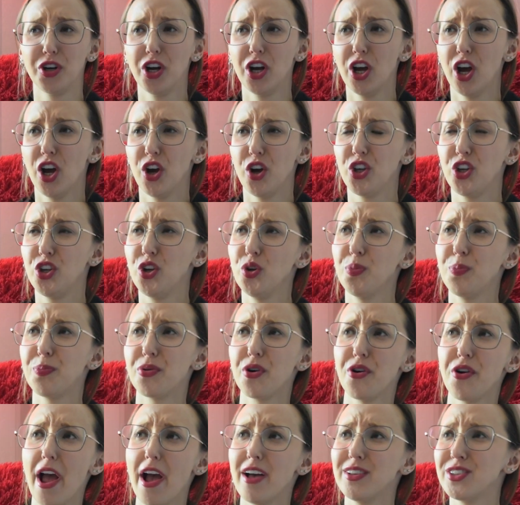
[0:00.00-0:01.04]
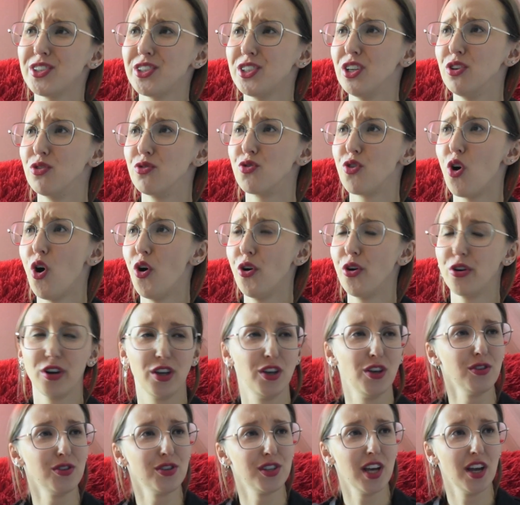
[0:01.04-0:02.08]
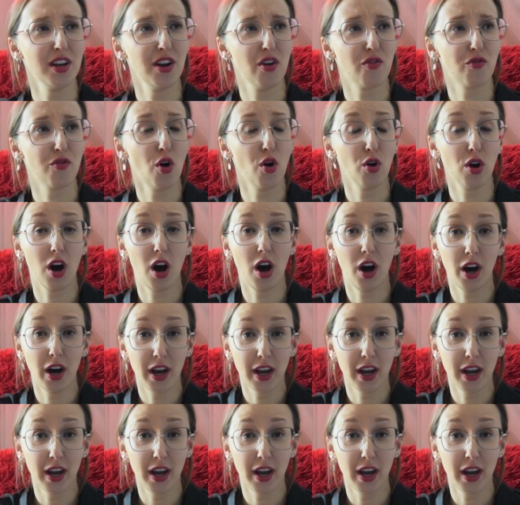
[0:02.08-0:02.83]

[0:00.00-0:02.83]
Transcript: Or you pronounced it wrong. You said it wrong.